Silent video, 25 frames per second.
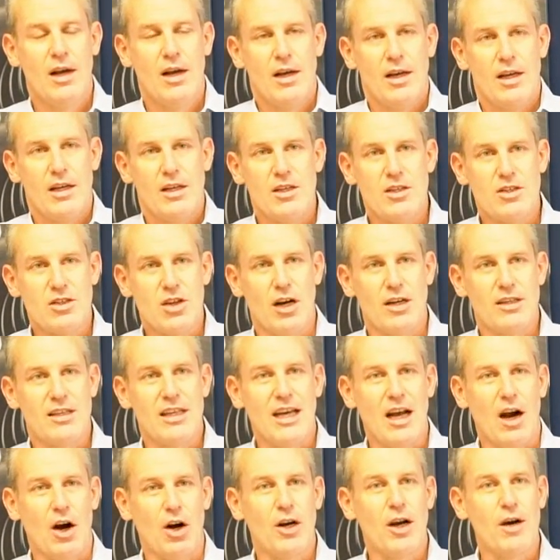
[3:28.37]
You start to
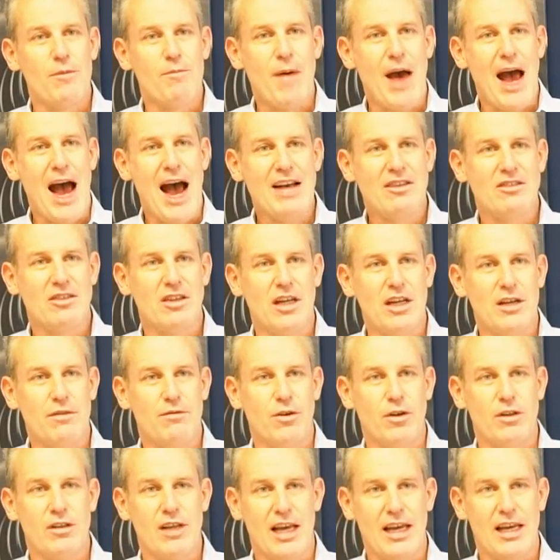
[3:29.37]
get our capacity
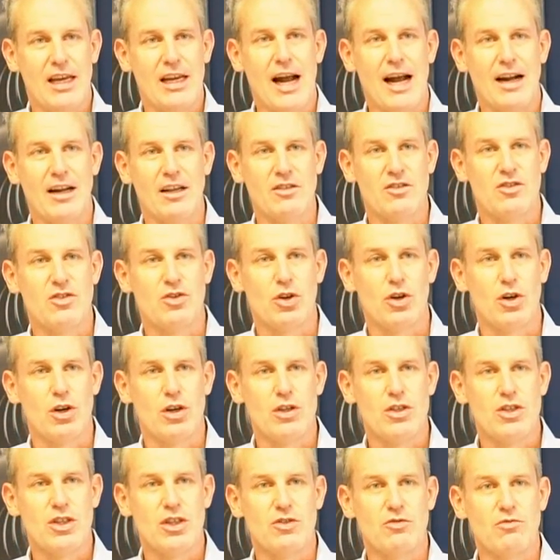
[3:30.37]
for taking on a
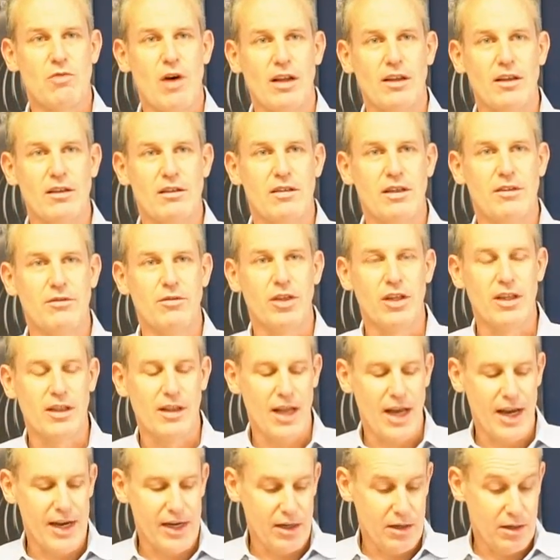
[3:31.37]
surge is relatively
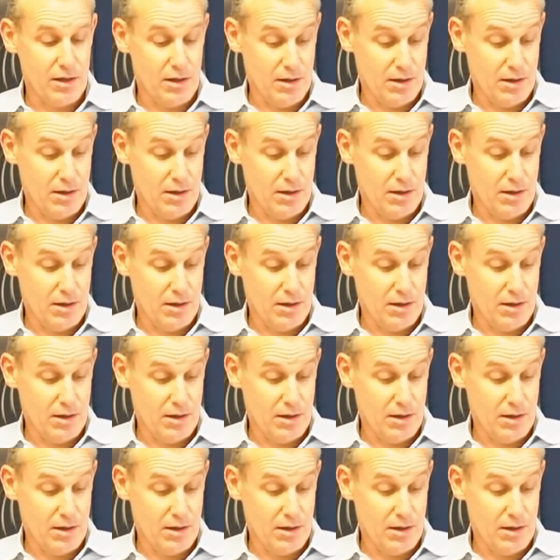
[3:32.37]
light.